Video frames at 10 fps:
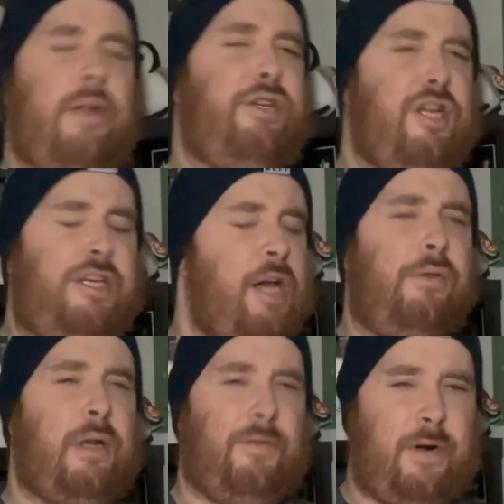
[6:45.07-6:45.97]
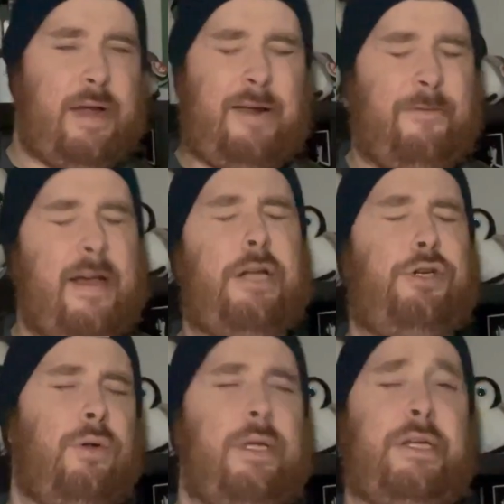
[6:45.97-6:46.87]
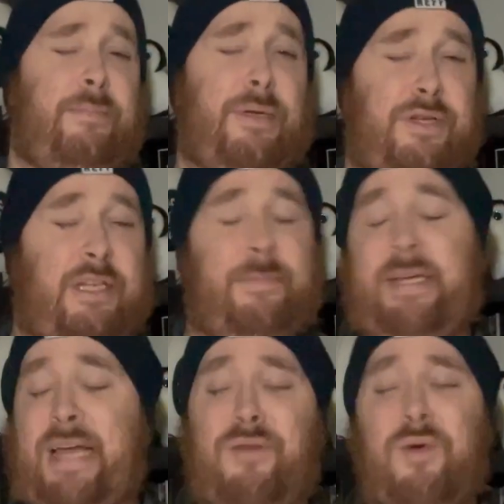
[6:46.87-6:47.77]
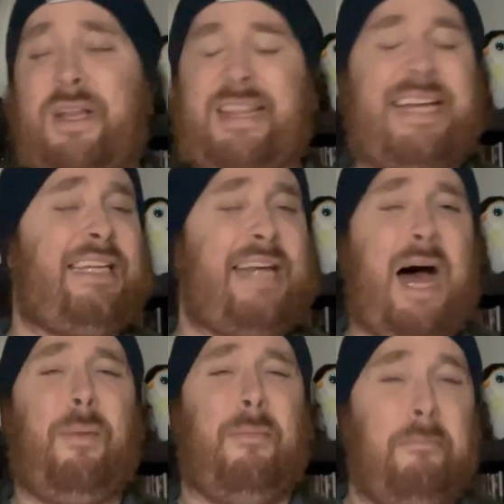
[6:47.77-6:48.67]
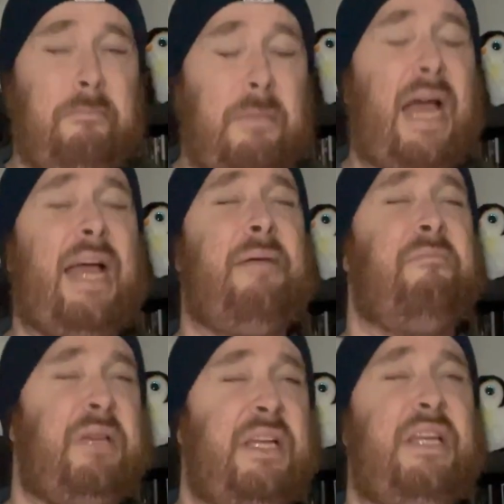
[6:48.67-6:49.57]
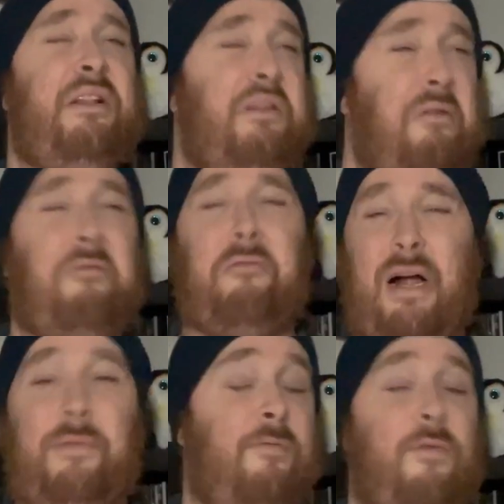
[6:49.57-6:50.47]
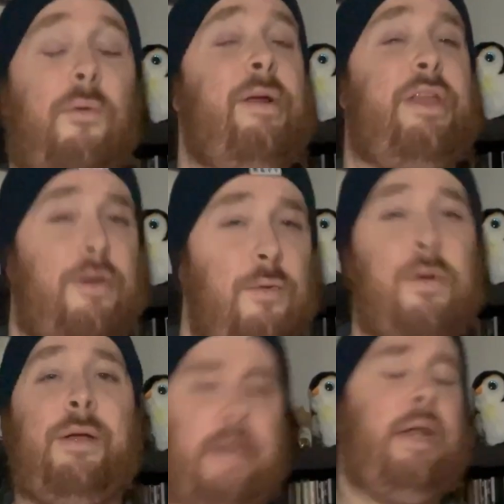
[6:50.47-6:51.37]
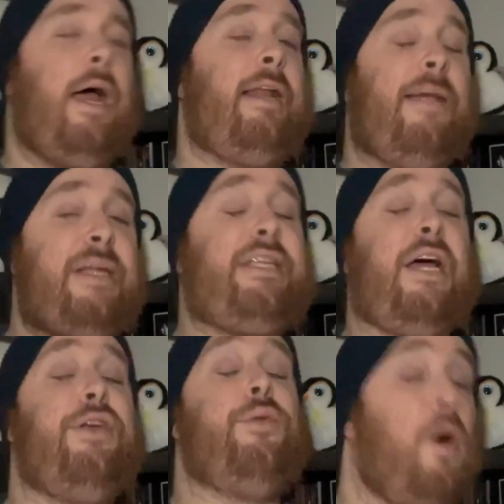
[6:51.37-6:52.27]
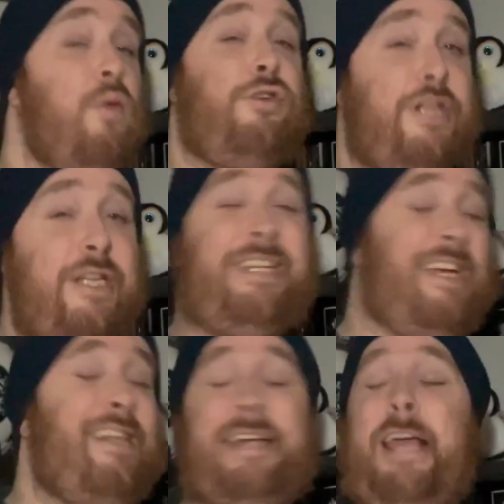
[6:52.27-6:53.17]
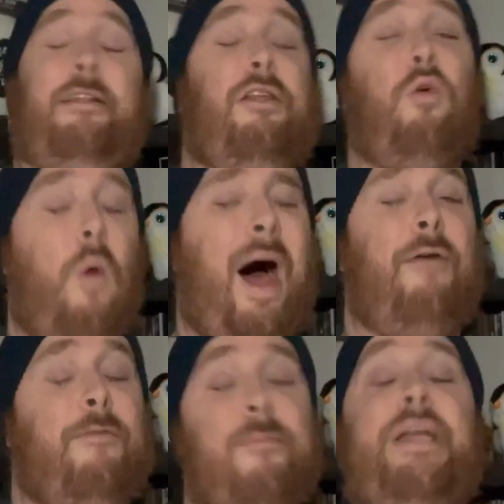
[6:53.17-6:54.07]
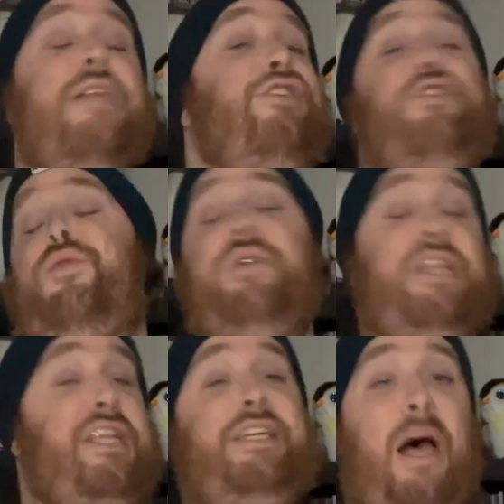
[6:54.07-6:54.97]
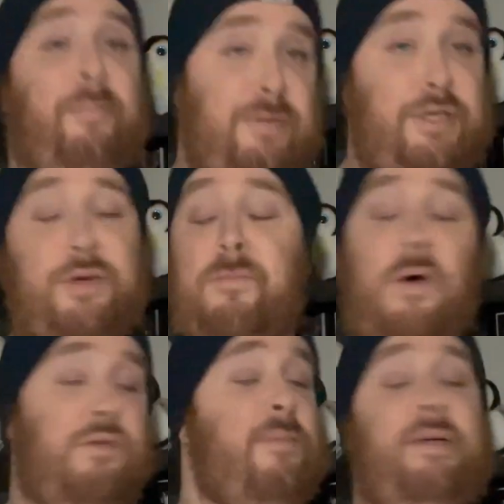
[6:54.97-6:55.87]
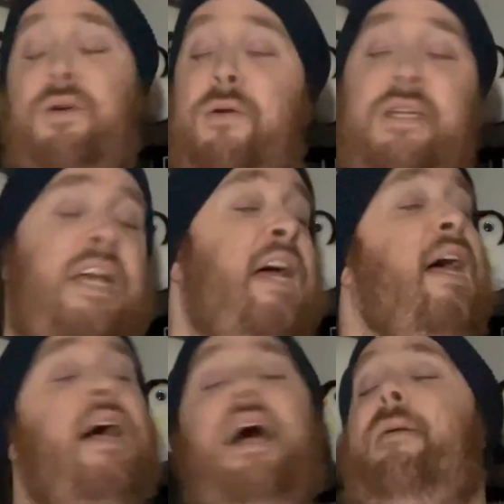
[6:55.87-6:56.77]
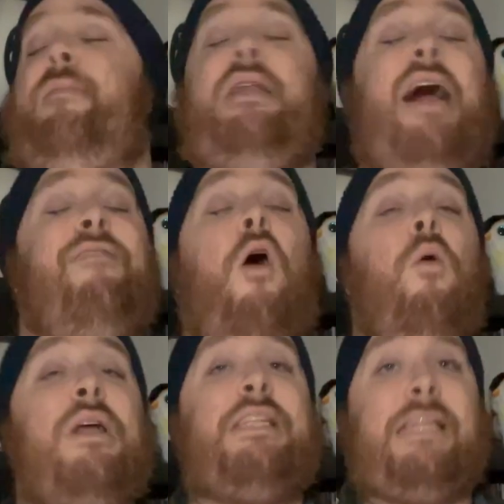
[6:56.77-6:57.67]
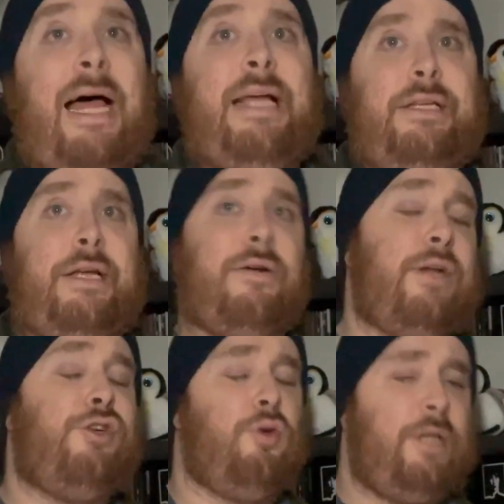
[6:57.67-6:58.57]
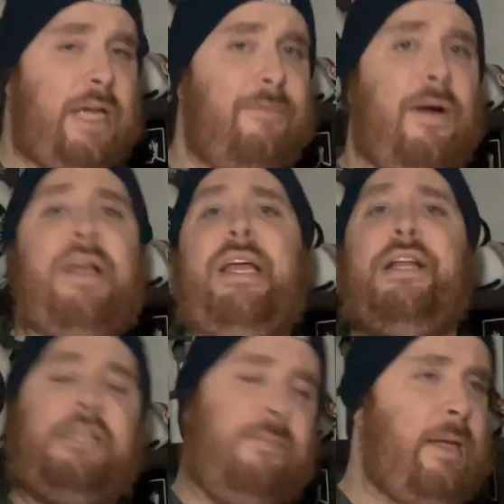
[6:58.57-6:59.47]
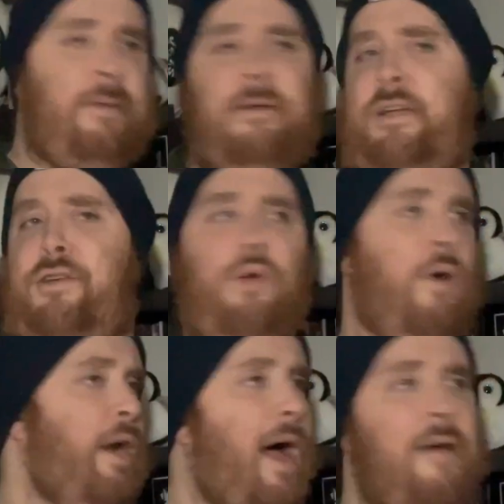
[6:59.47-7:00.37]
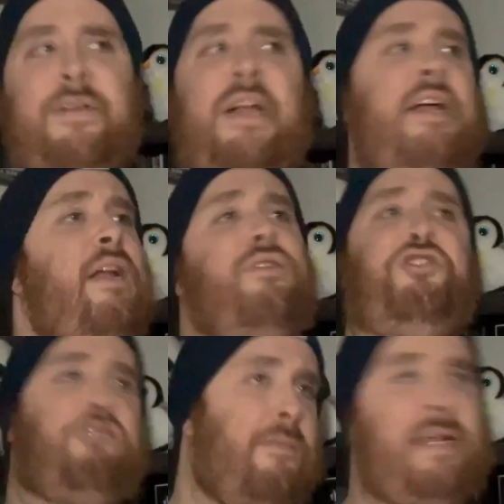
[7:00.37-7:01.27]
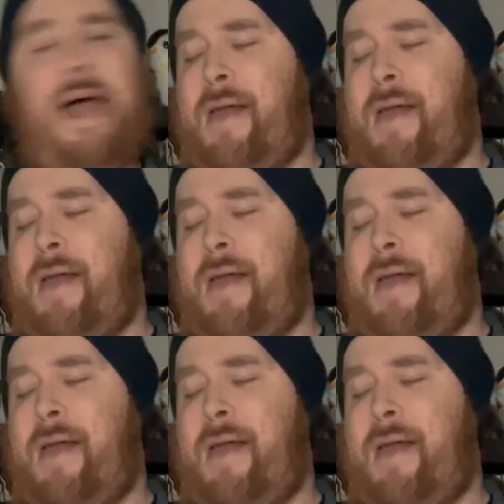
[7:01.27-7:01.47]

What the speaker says: Just know that if you're not a fan of Julia's music to begin with, this album may be a little rough for you. And let me tell you, Ocean did take a little while for me to ease up to, mostly because, I mean, I've always liked hearing Julia in a very intimate sort of, you know, stripped down